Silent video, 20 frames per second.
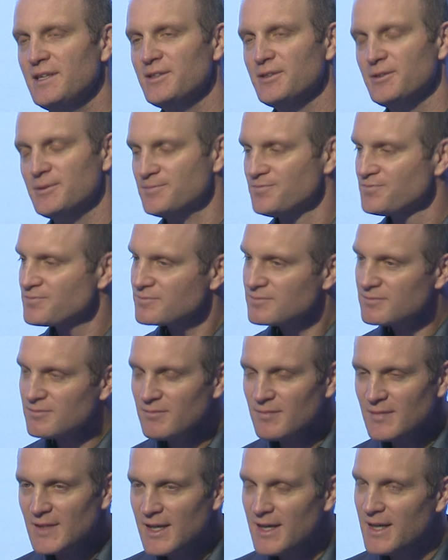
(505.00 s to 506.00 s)
do.
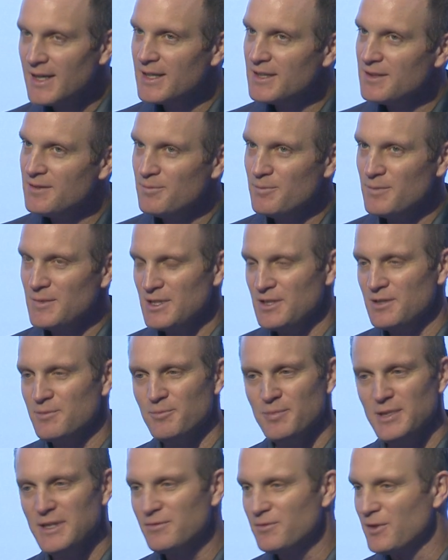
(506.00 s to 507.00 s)

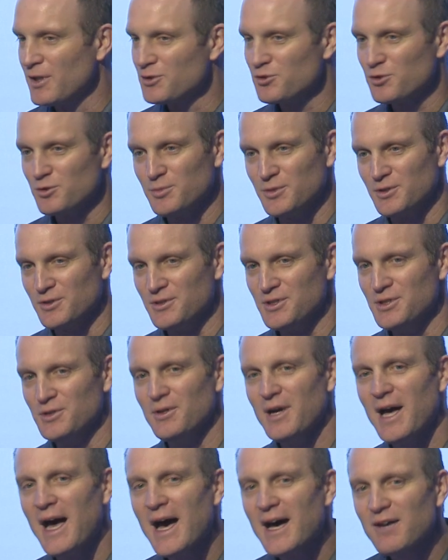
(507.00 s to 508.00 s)
Be vulnerable.
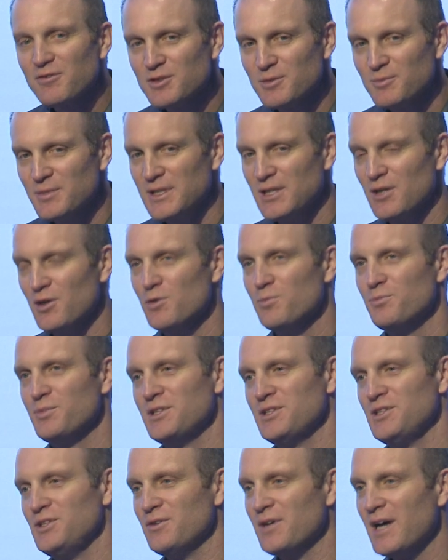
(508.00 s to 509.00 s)
You have to be
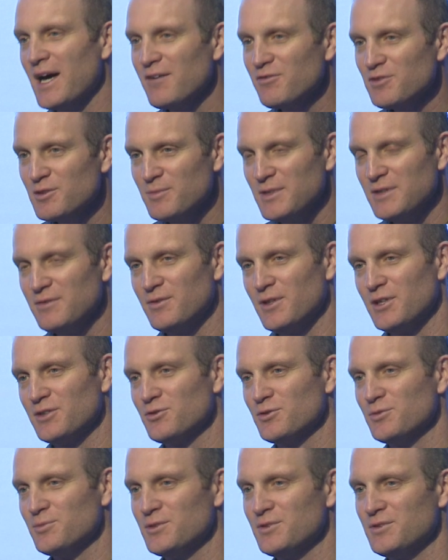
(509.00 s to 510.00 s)
open. You have to be
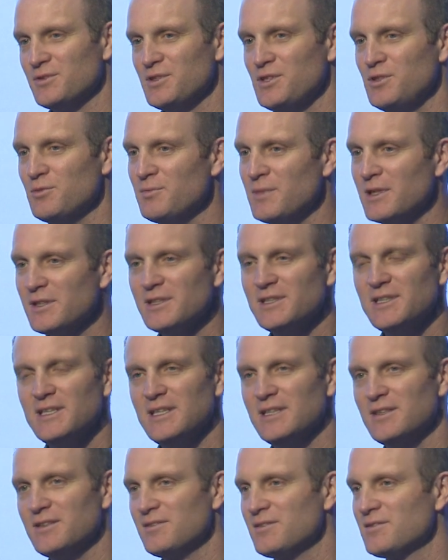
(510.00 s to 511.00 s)
vulnerable.
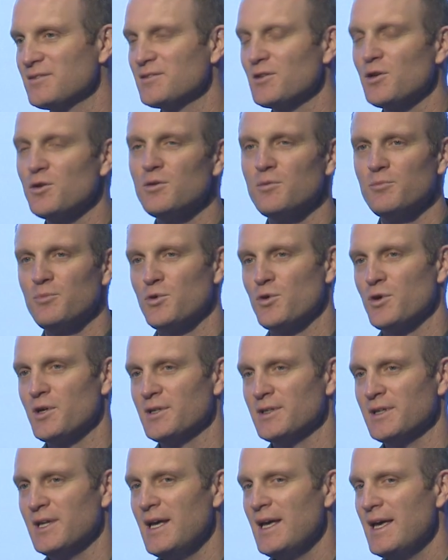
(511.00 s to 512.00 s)
Humility is so
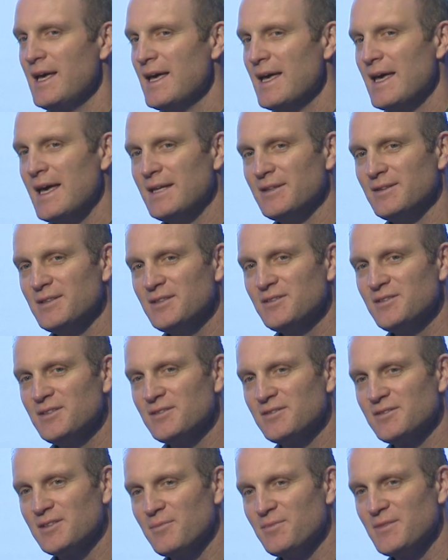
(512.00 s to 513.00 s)
important. And this
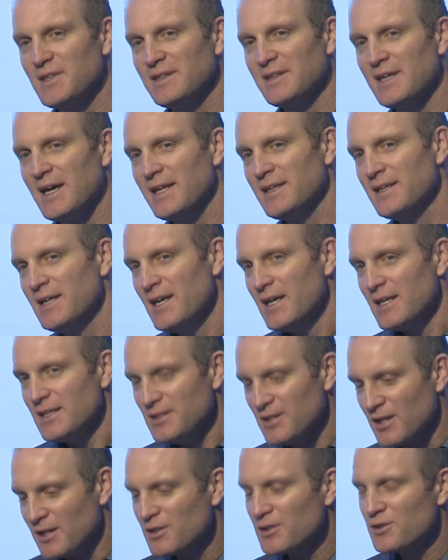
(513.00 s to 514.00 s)
is something that
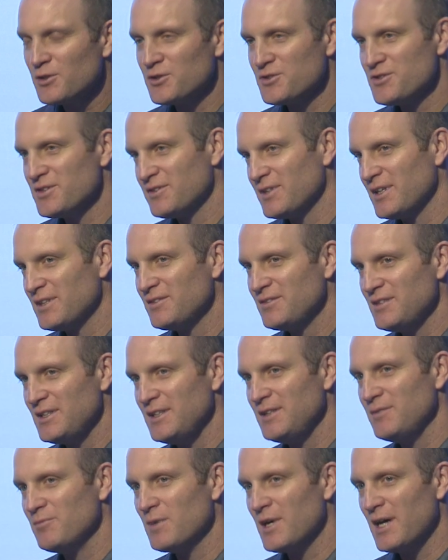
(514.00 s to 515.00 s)
young coaches I
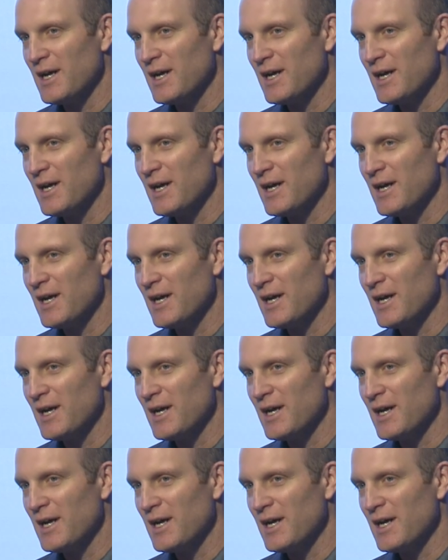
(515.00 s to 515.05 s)
see